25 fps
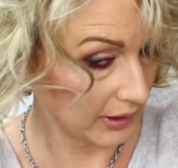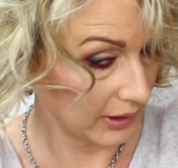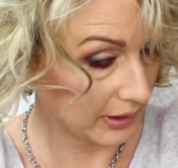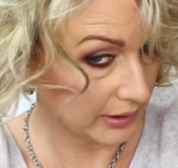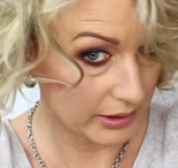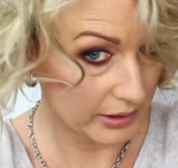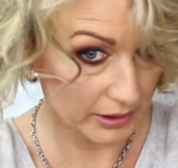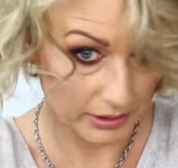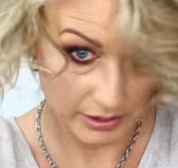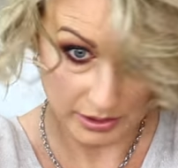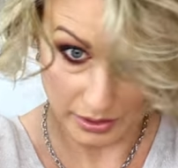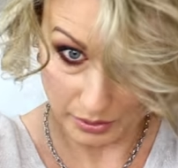I
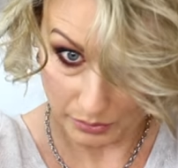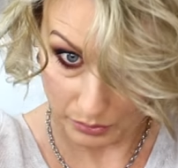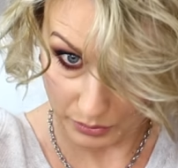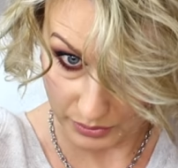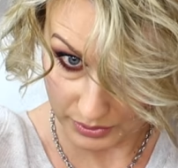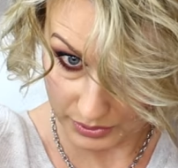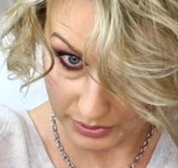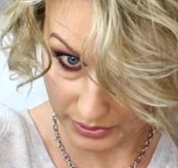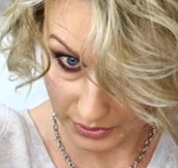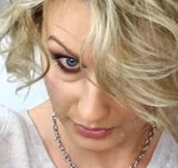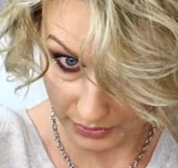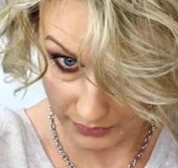don't know
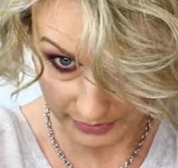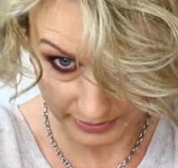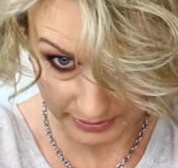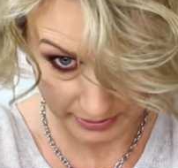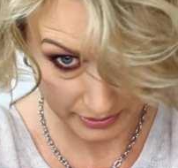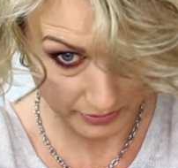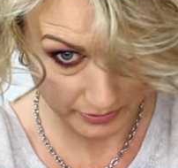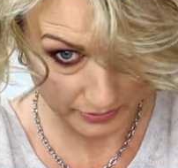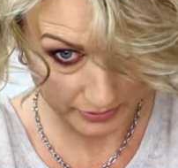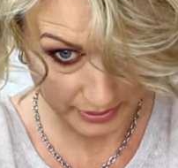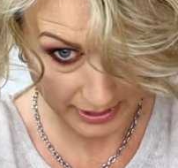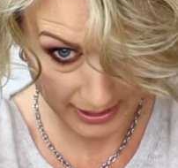what's
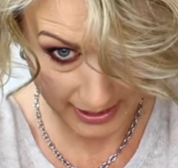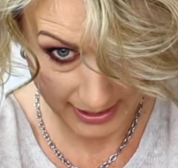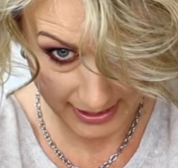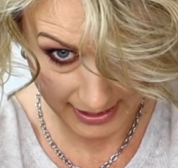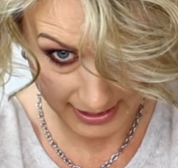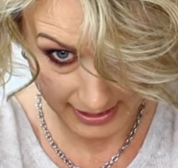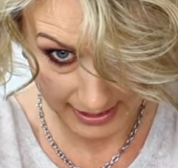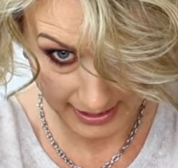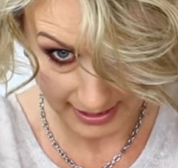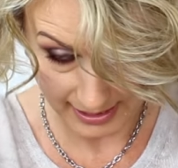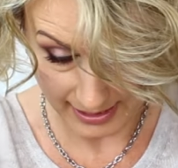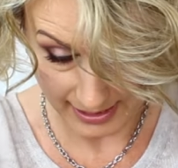going on
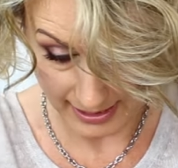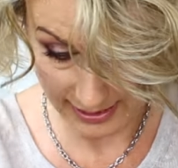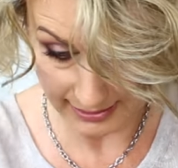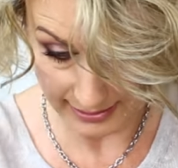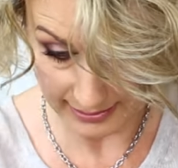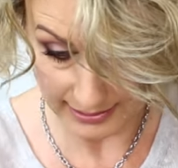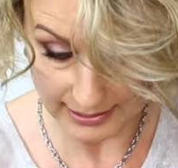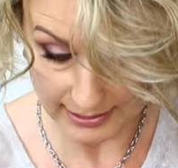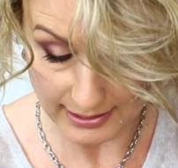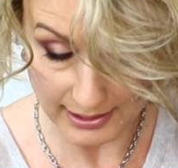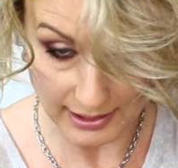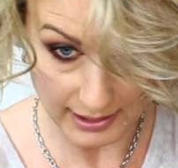
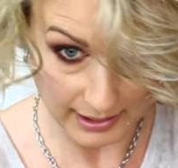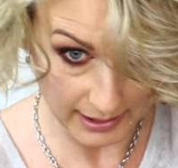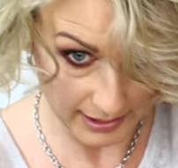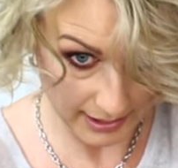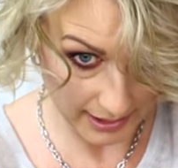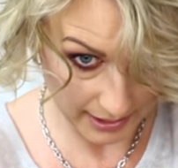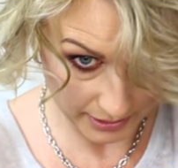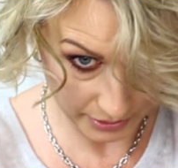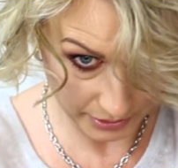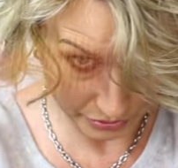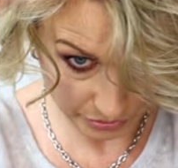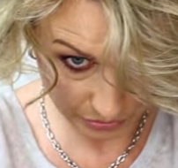at the
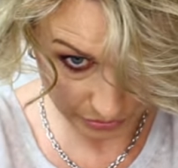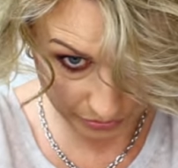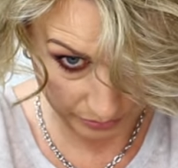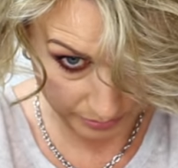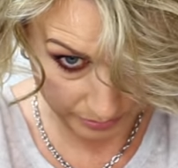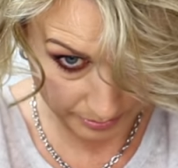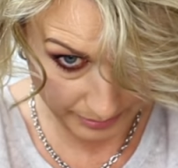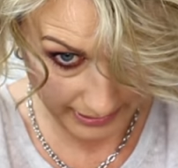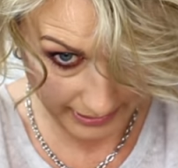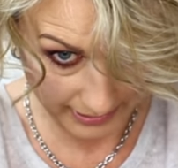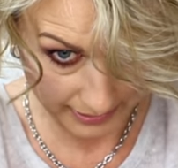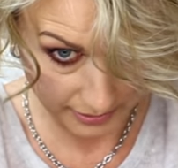actual
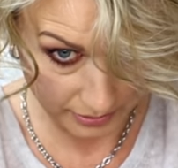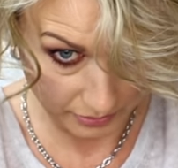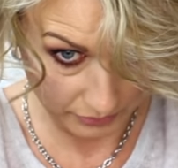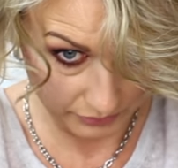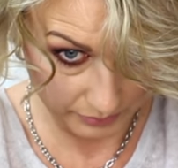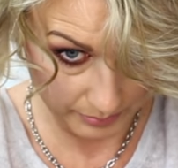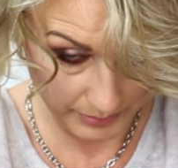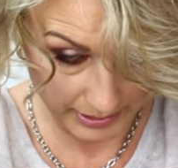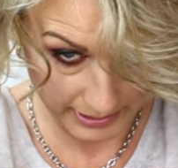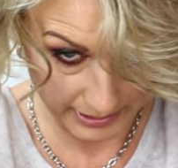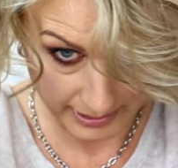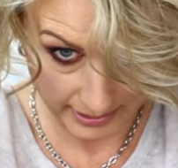back
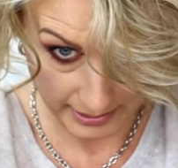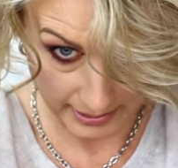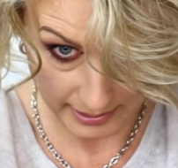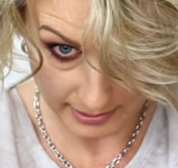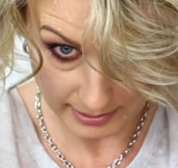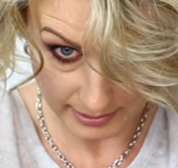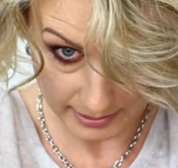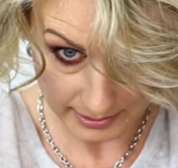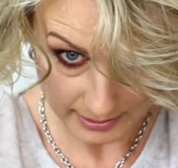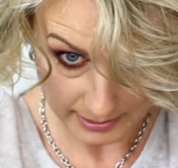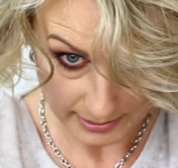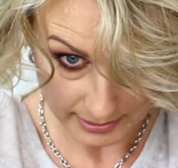of my
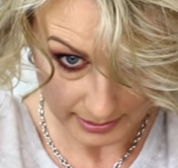hair